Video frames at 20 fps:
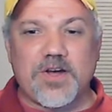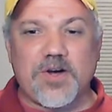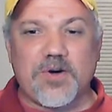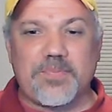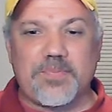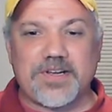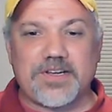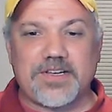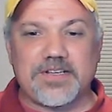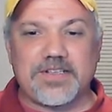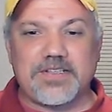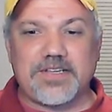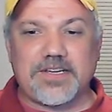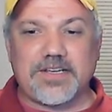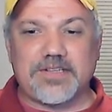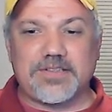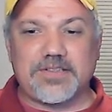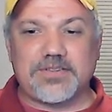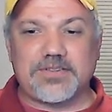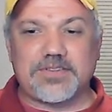Hope it
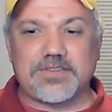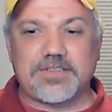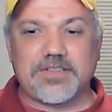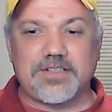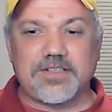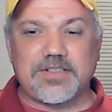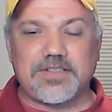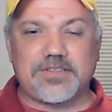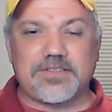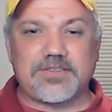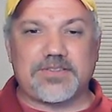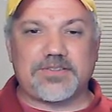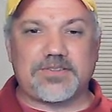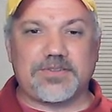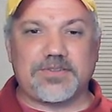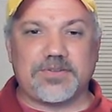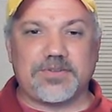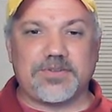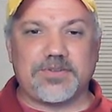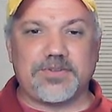continues
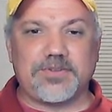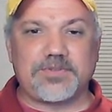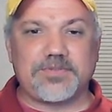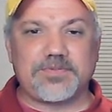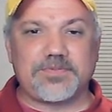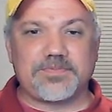soon.